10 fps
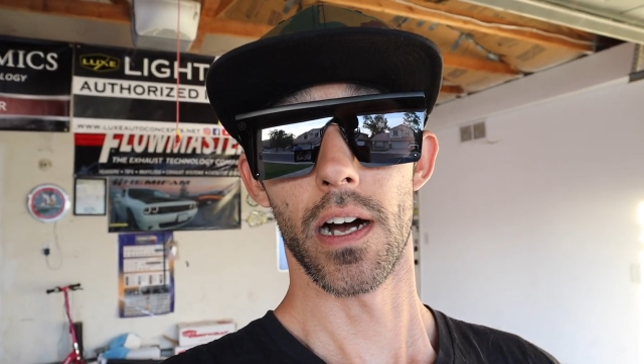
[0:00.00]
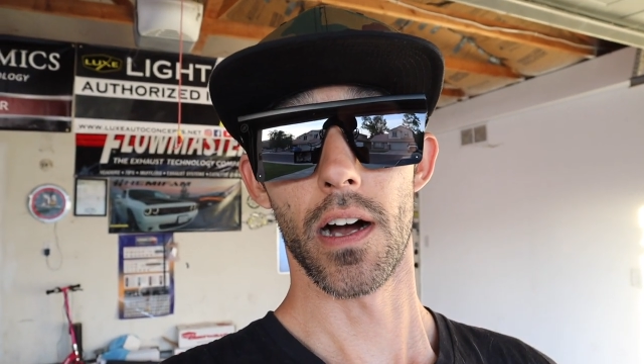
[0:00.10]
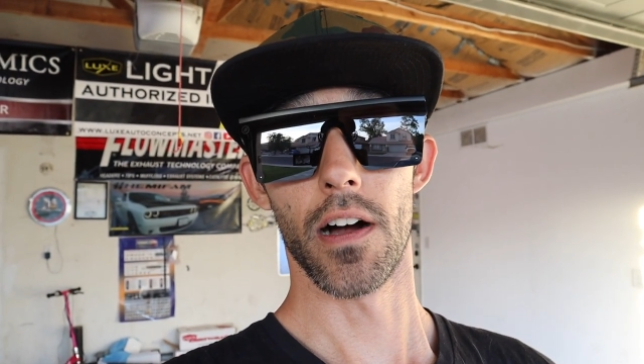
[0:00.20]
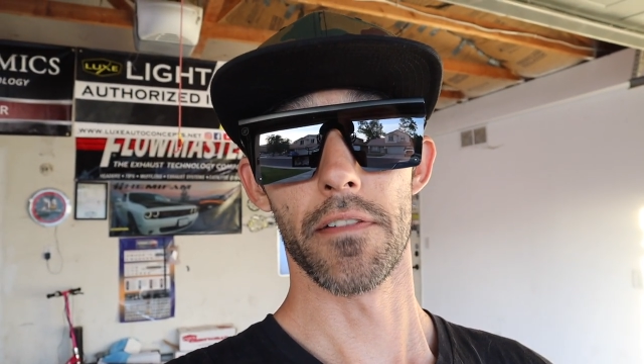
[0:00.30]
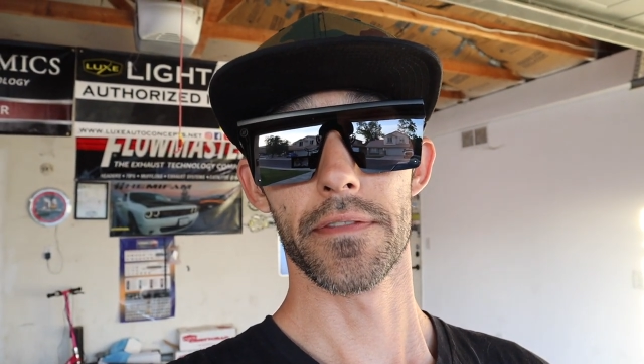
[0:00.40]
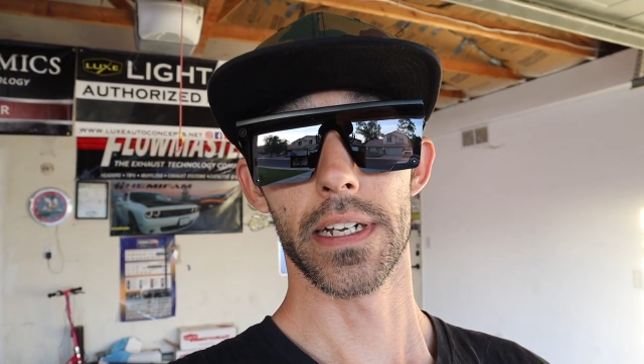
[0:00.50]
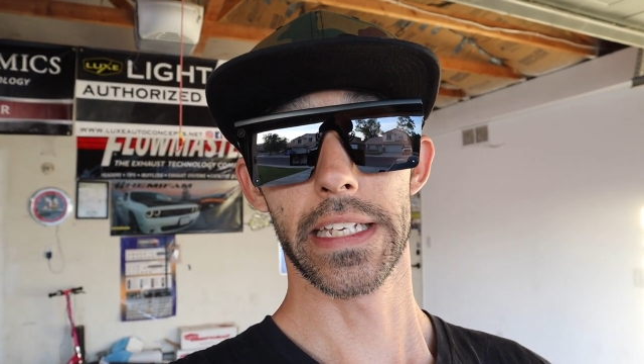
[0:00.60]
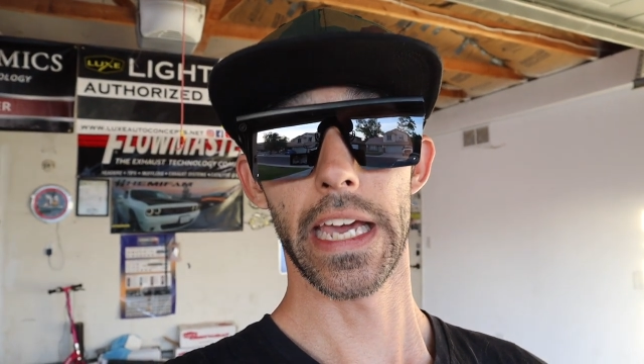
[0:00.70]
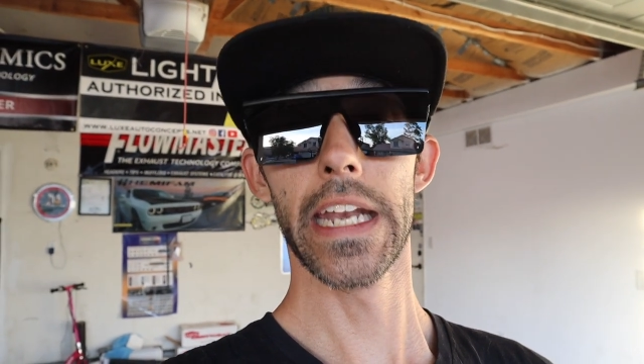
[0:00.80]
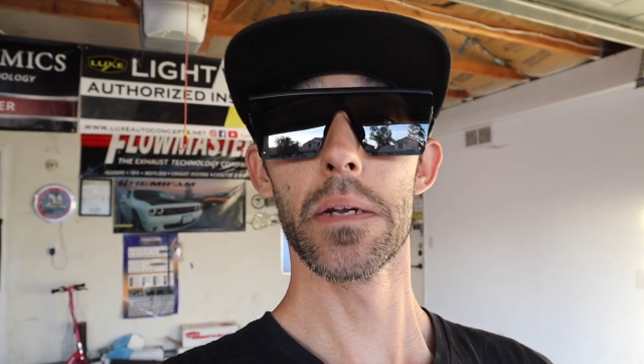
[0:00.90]
of
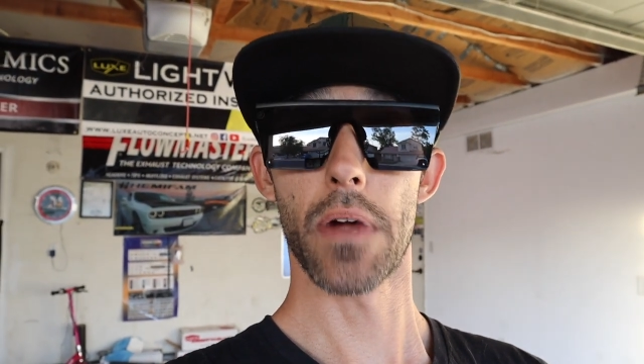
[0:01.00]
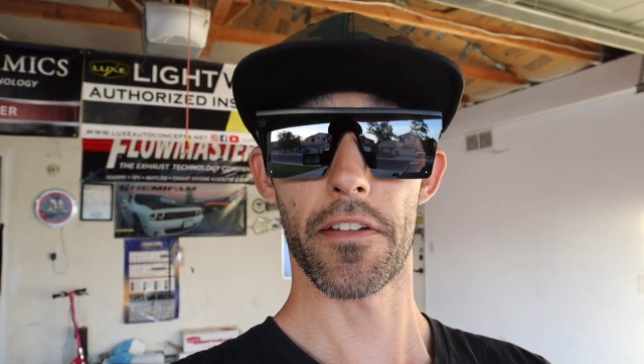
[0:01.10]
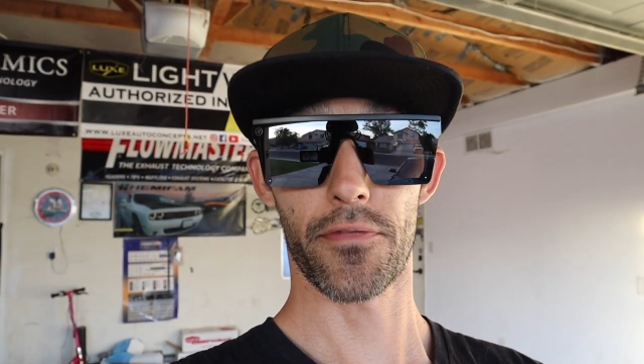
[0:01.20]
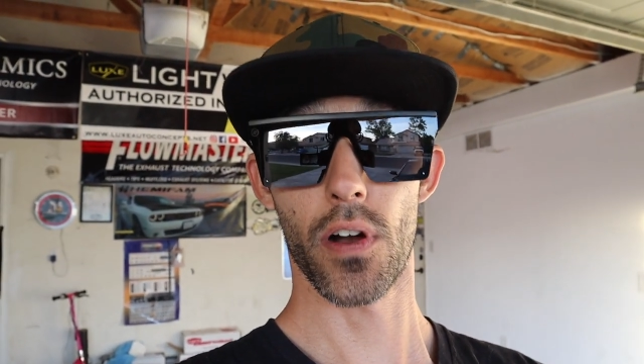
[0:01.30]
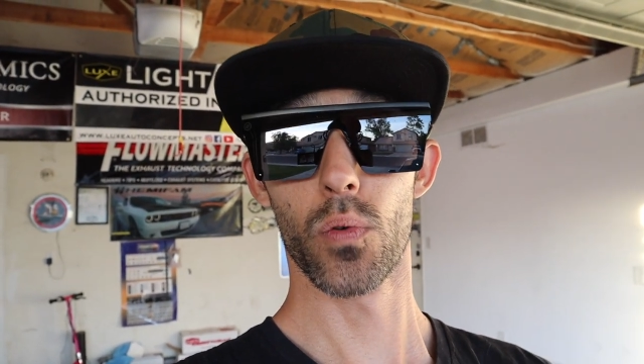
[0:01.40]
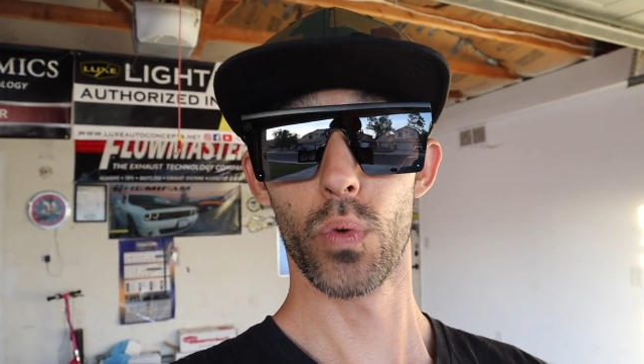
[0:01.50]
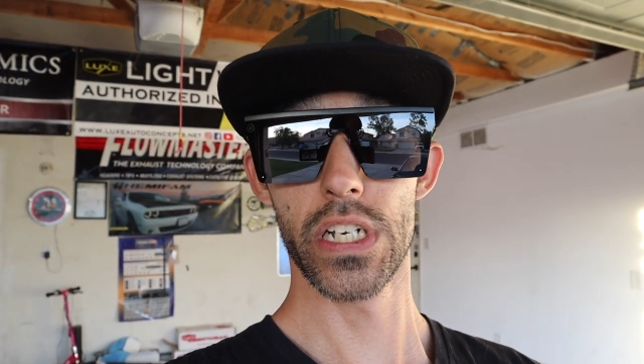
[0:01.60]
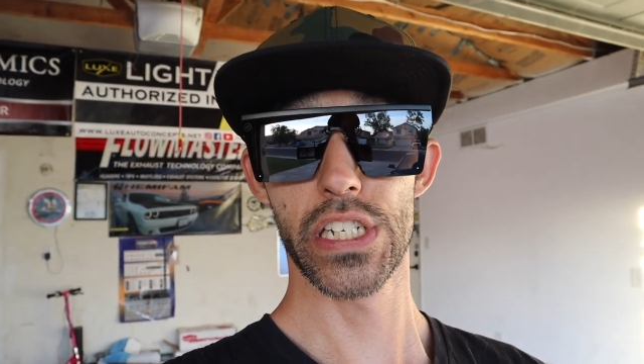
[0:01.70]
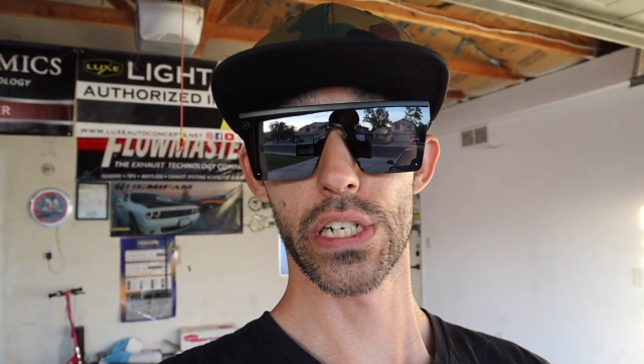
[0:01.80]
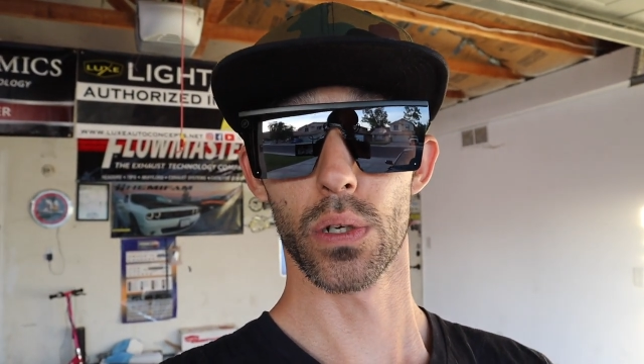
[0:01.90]
getting my front
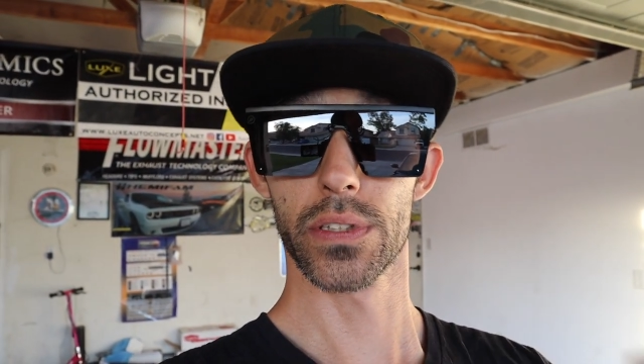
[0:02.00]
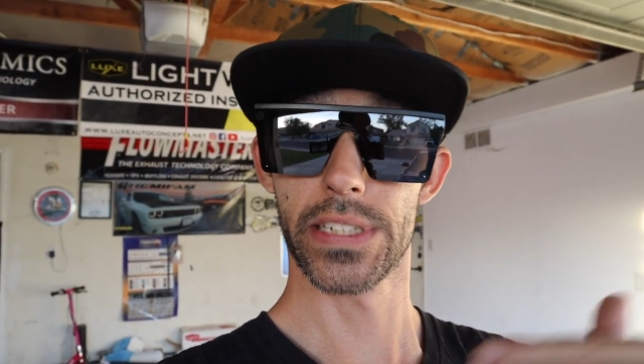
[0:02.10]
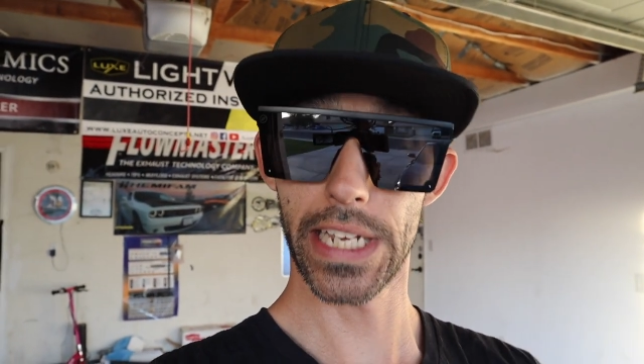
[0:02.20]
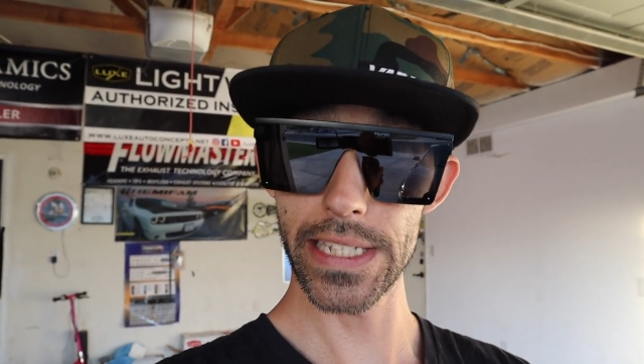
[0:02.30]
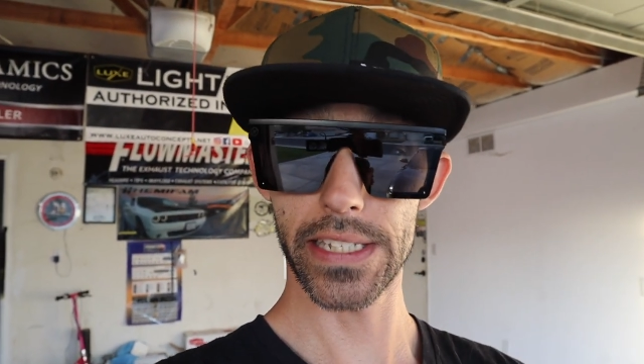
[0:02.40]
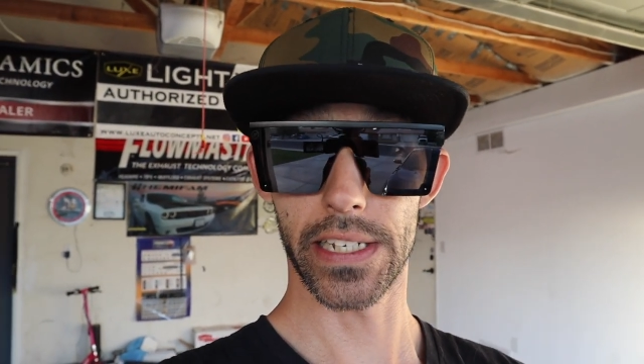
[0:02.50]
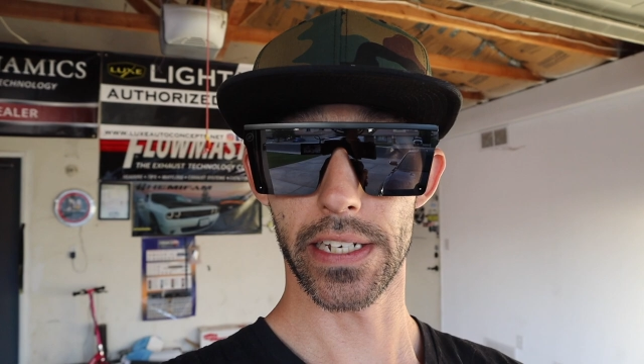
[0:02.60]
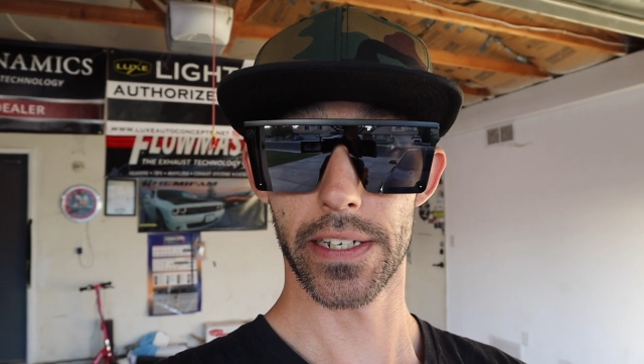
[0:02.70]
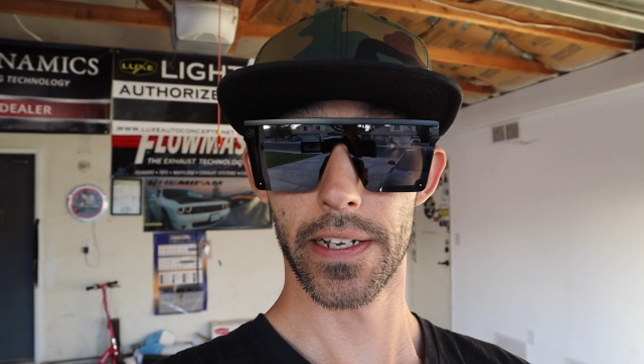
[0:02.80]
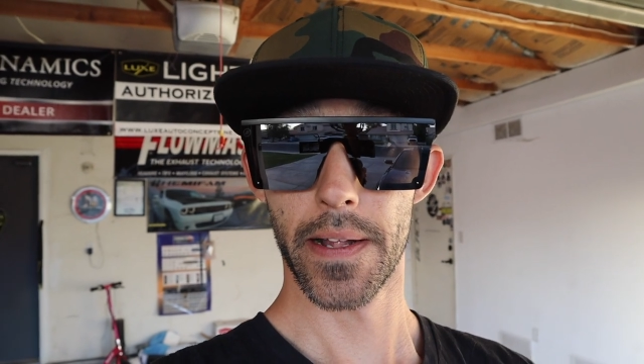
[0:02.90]
windshield
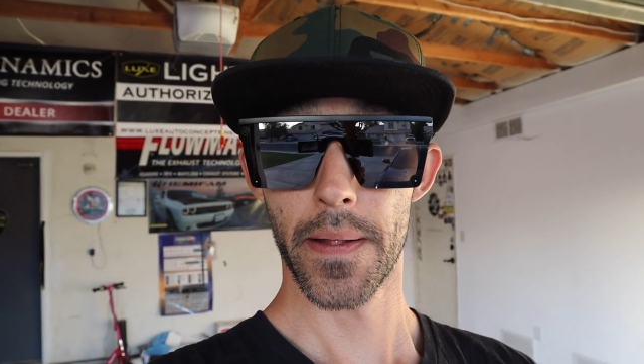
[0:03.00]
tinted.